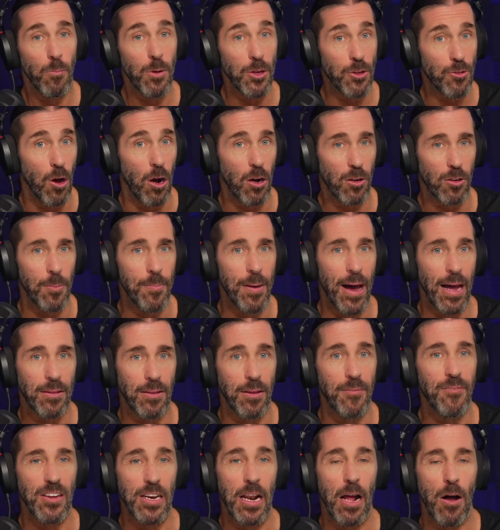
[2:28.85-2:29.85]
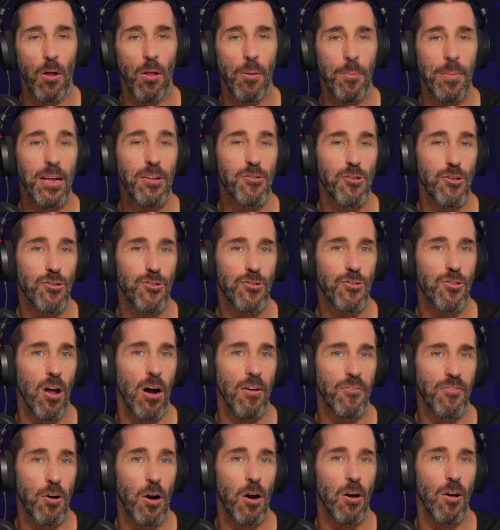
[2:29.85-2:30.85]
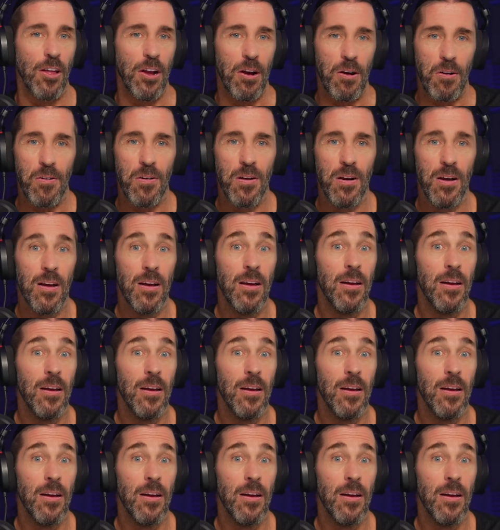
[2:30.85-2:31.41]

the vanilla midget stuff earlier.